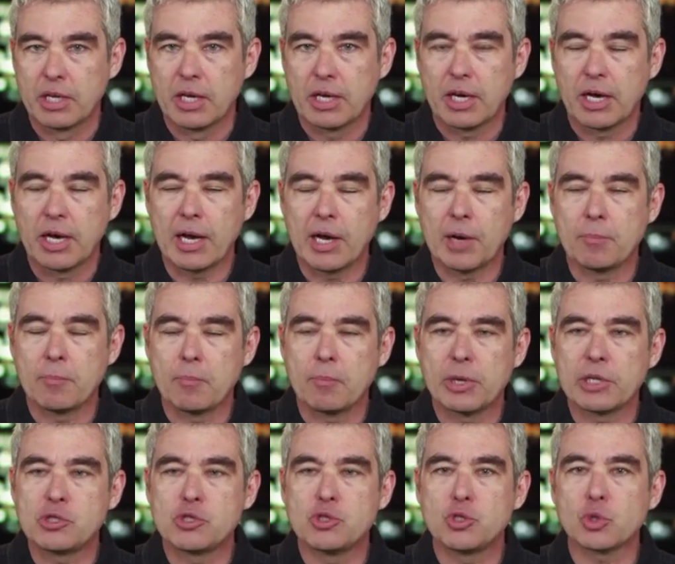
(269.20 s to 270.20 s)

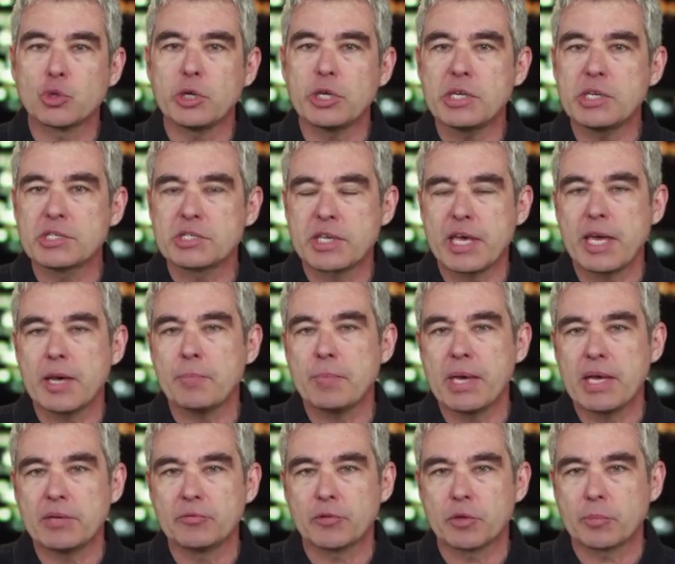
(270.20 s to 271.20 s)
But during his
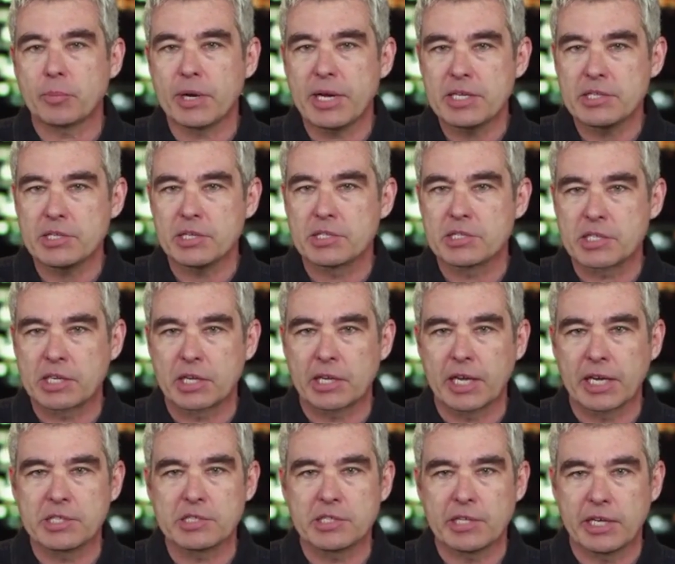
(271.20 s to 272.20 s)
campaign for the presidency in
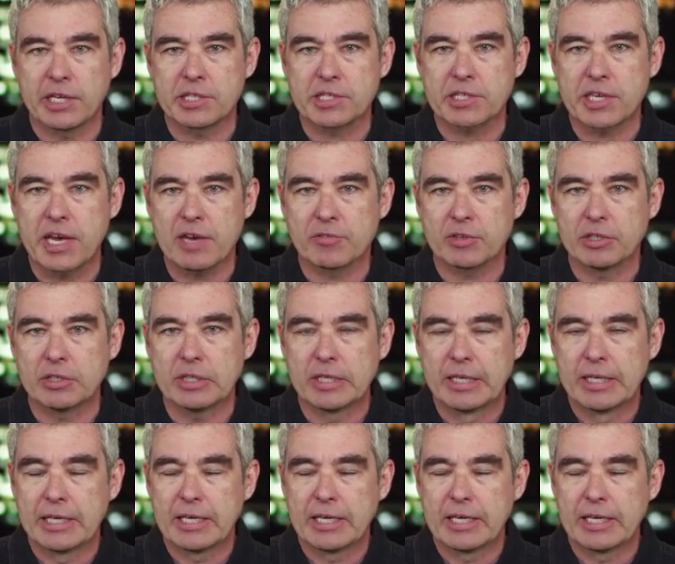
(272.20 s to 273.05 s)
1987,